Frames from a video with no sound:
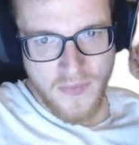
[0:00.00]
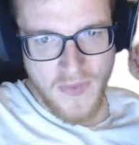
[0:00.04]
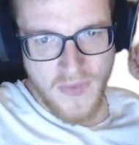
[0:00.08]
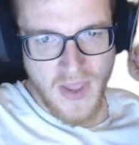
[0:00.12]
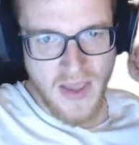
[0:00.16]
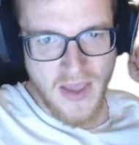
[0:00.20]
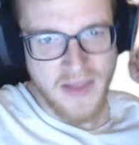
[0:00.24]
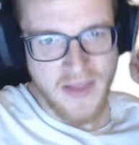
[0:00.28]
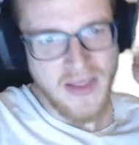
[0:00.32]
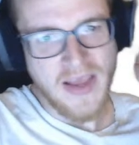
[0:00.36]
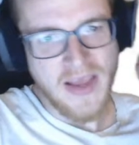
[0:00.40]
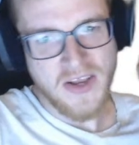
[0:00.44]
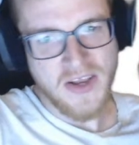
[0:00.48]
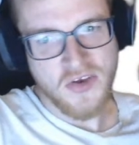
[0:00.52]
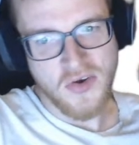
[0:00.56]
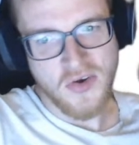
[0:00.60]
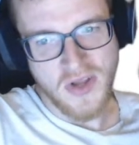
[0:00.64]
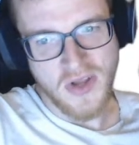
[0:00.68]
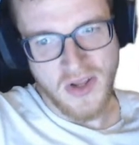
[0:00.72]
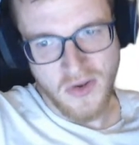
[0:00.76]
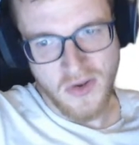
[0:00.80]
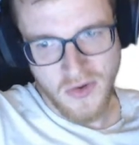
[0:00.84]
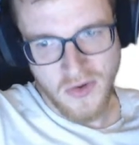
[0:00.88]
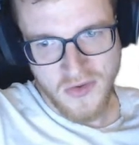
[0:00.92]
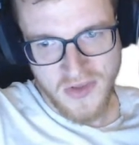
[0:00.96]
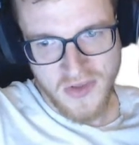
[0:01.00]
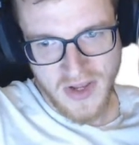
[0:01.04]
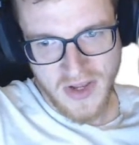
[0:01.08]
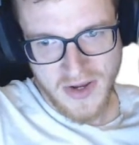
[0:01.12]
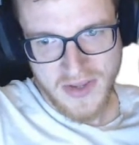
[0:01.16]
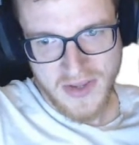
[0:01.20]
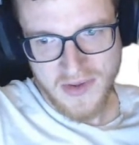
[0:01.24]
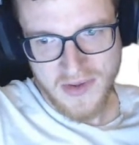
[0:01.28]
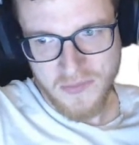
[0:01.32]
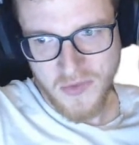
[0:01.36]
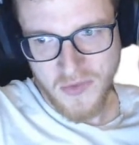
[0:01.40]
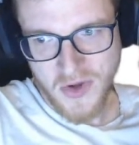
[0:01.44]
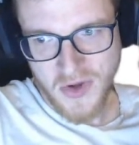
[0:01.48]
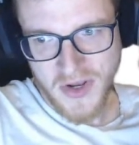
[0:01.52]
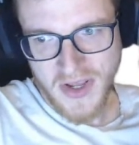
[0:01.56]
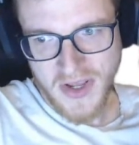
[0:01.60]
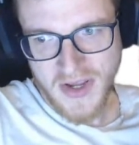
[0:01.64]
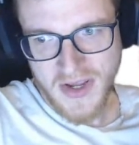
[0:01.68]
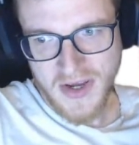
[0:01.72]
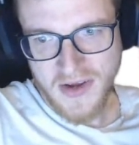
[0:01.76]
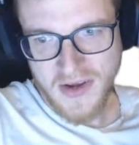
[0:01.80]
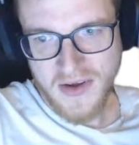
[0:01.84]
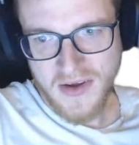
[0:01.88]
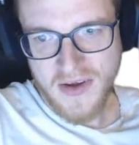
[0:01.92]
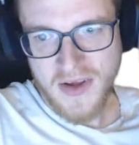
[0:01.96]
It actually looks like
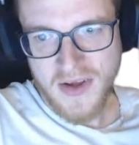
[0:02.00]
Subnautica.